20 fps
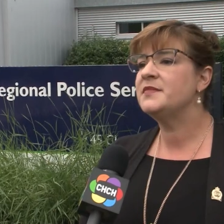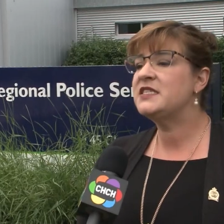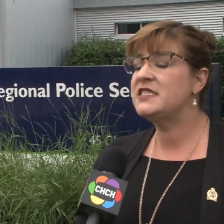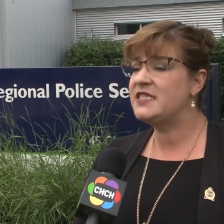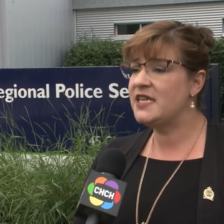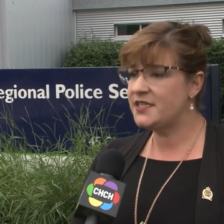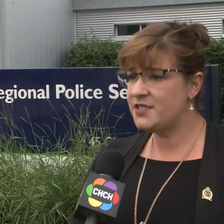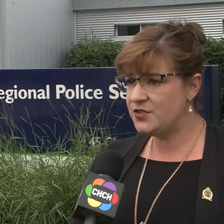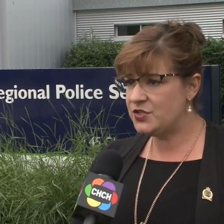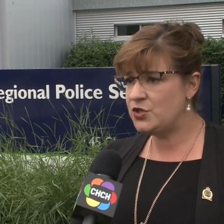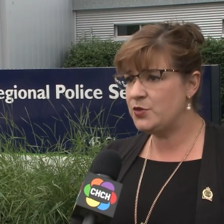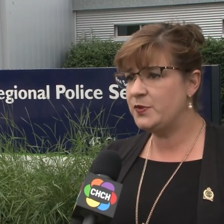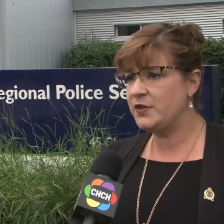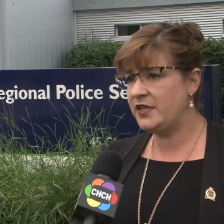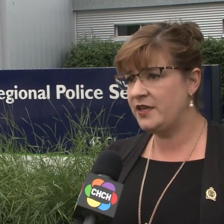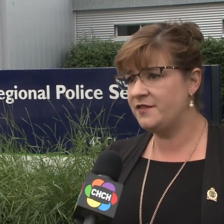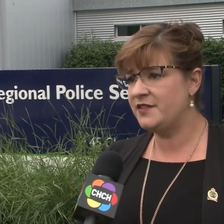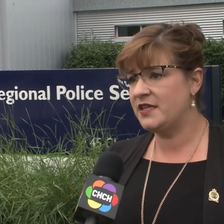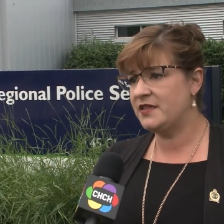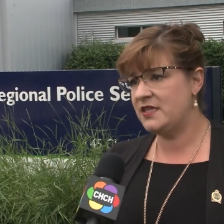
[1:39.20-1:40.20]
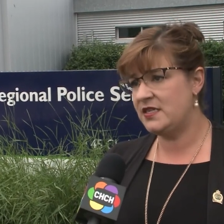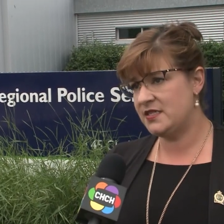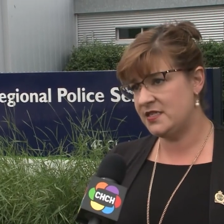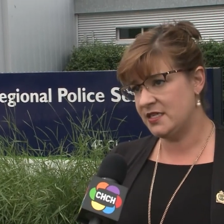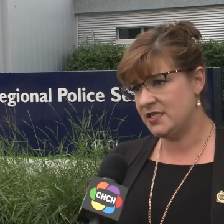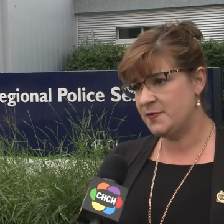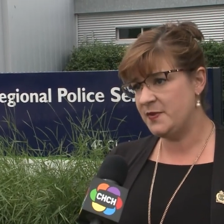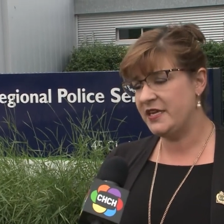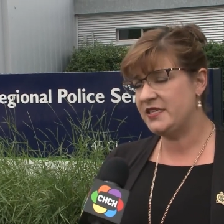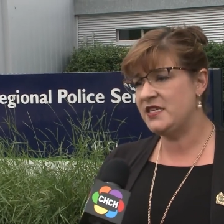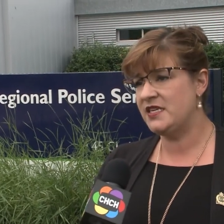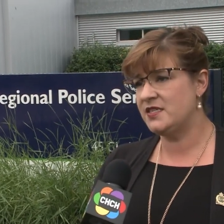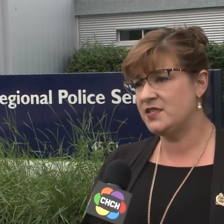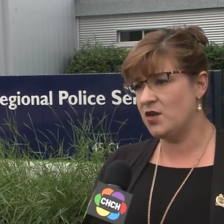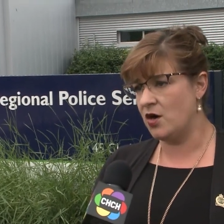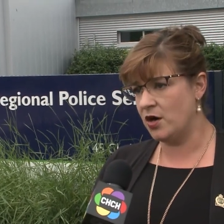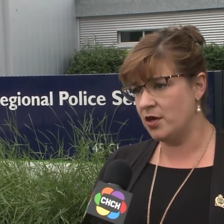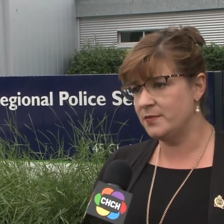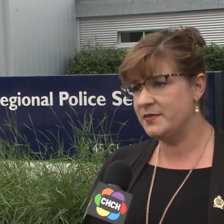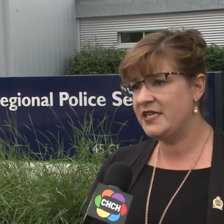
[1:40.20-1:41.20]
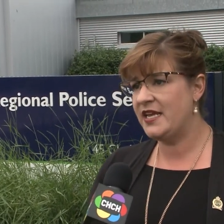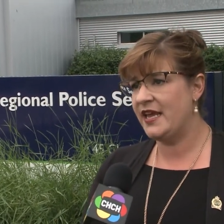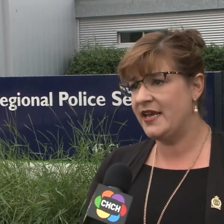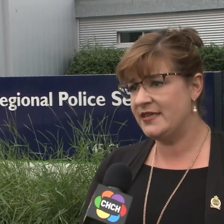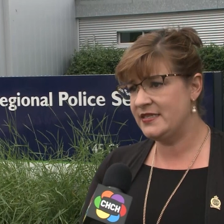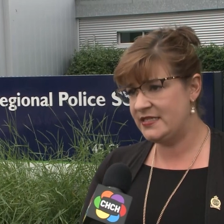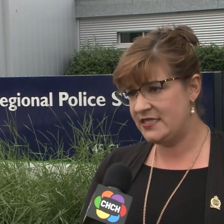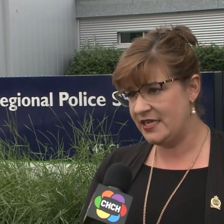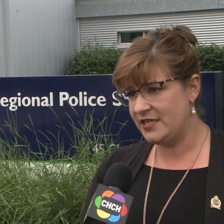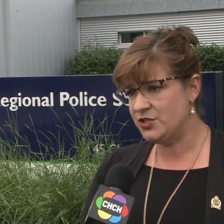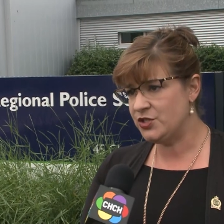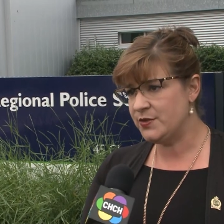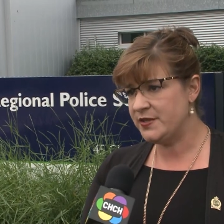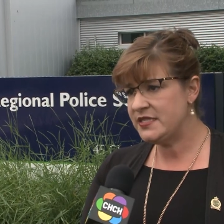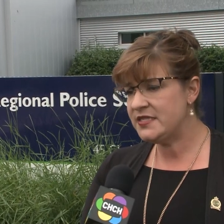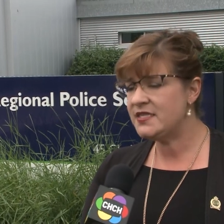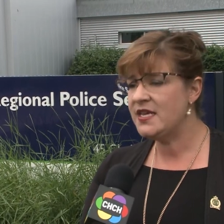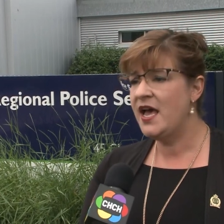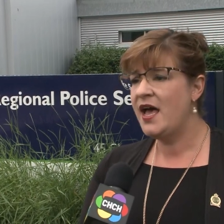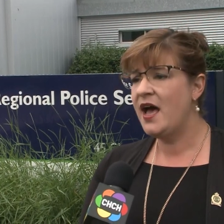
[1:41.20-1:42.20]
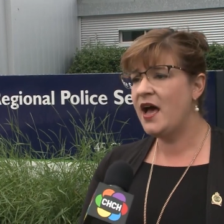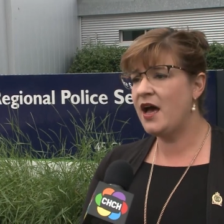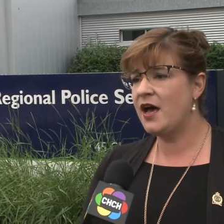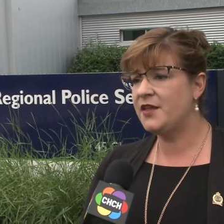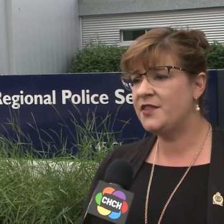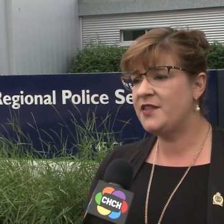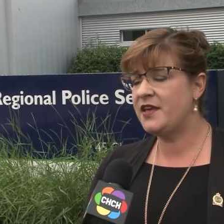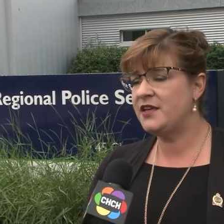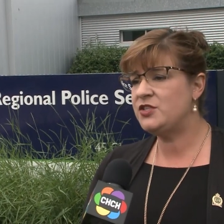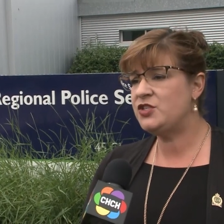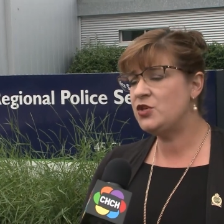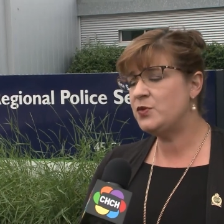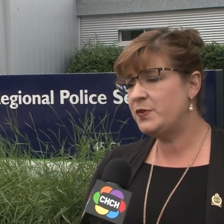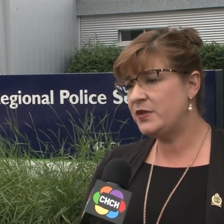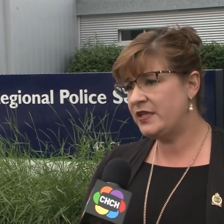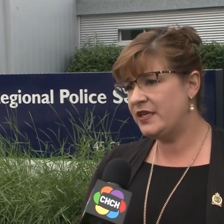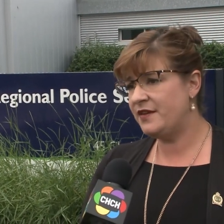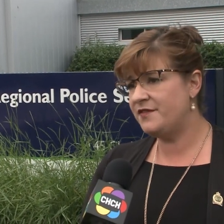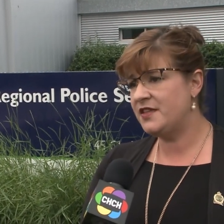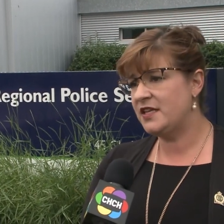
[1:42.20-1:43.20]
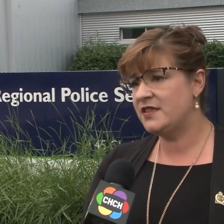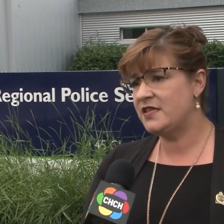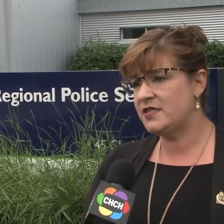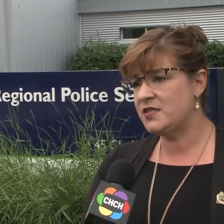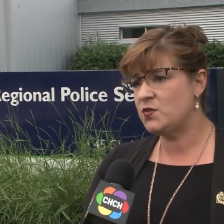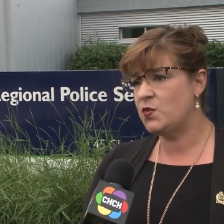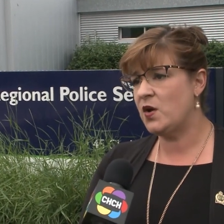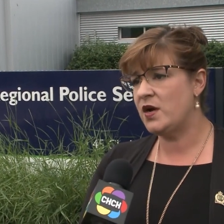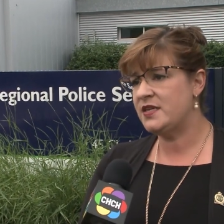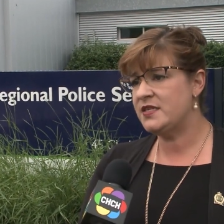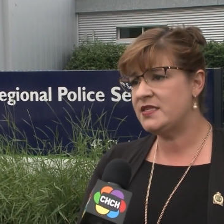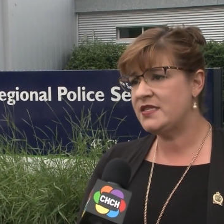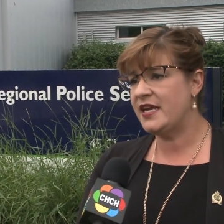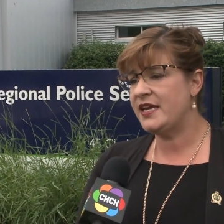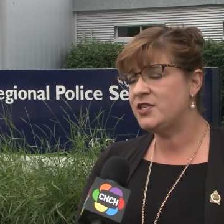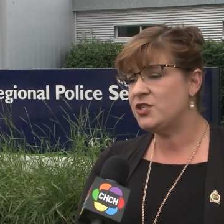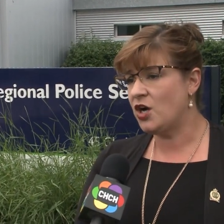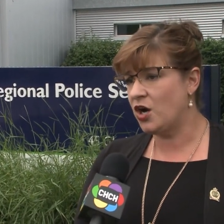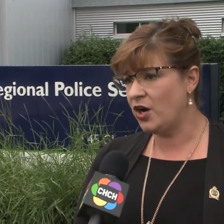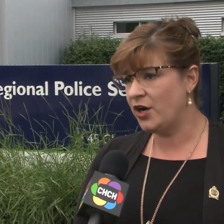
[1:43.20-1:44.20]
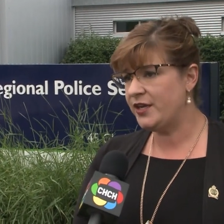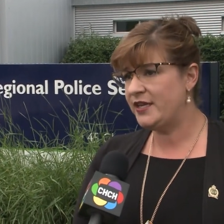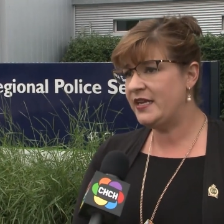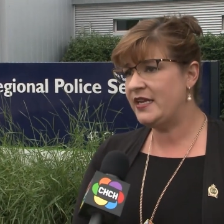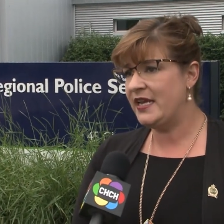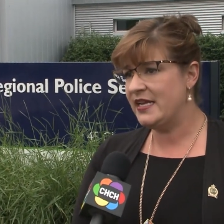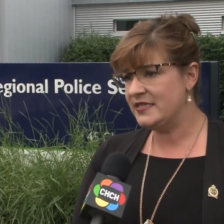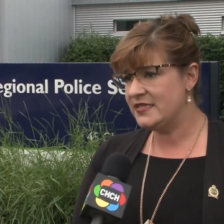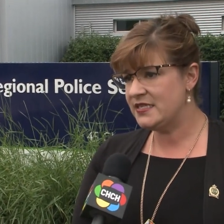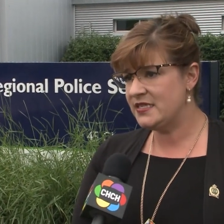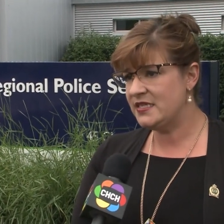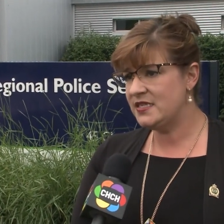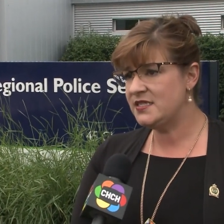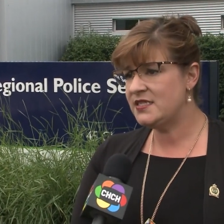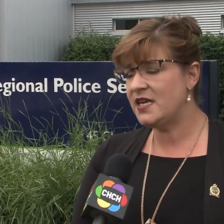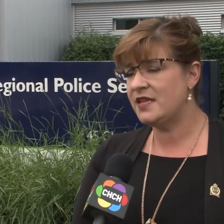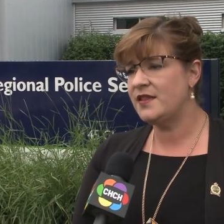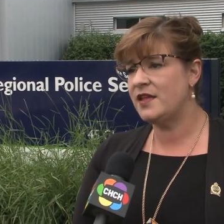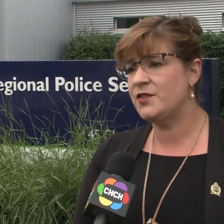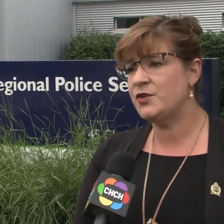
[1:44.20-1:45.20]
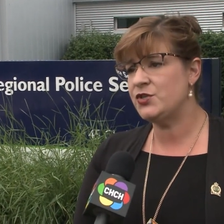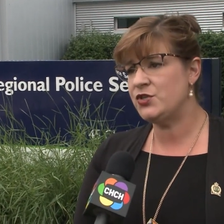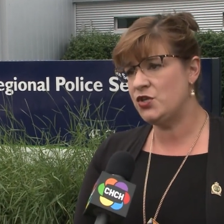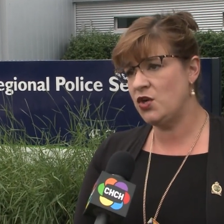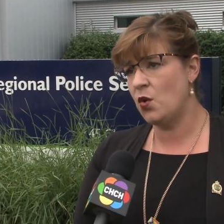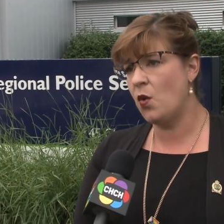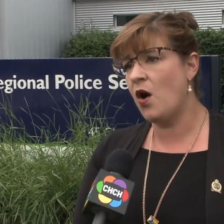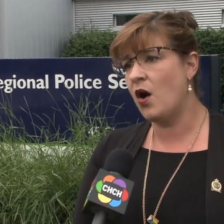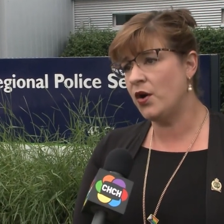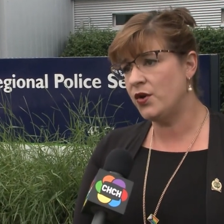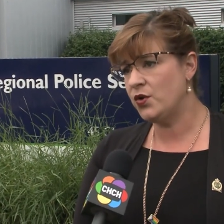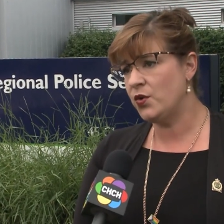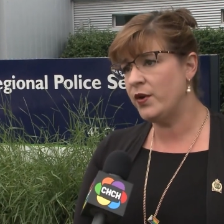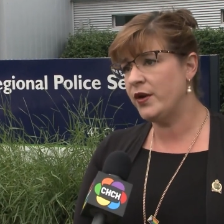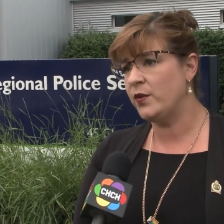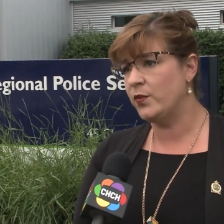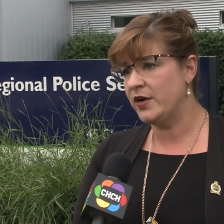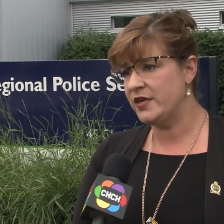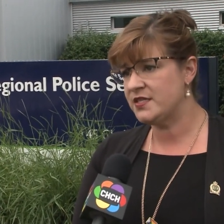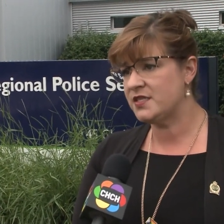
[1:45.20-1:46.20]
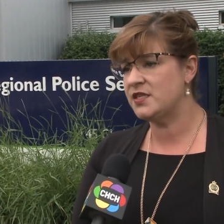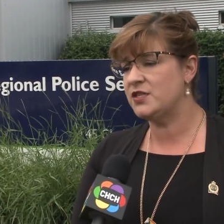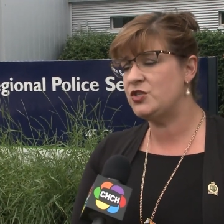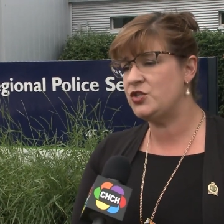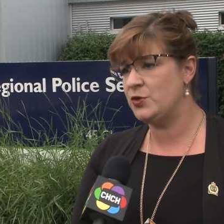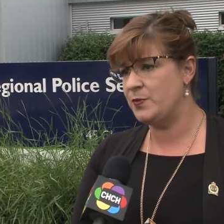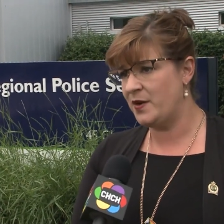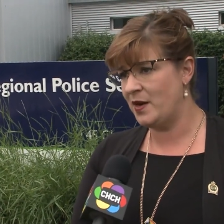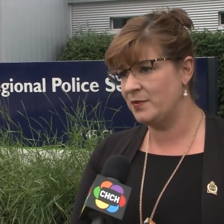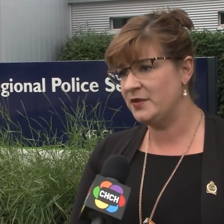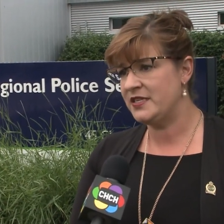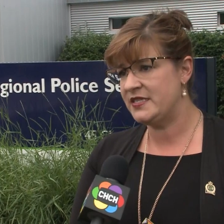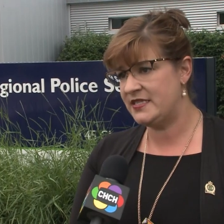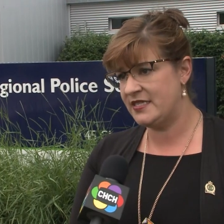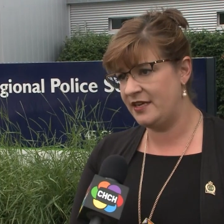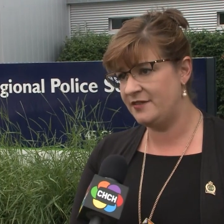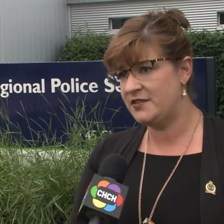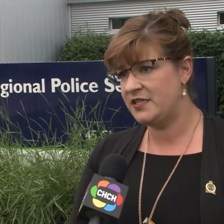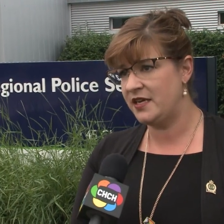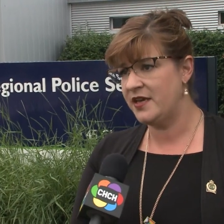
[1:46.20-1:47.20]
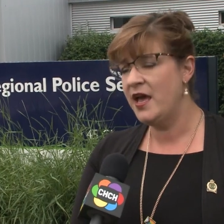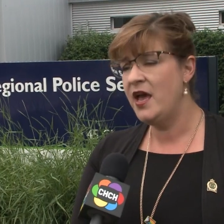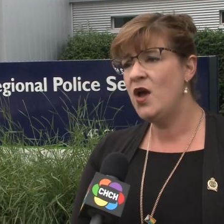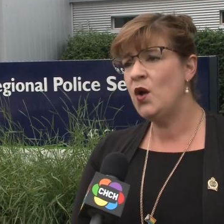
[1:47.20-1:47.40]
Detectives do believe that the suspect is armed and dangerous. Uh, they do believe that this was a targeted incident and that there's no ongoing risk to public safety.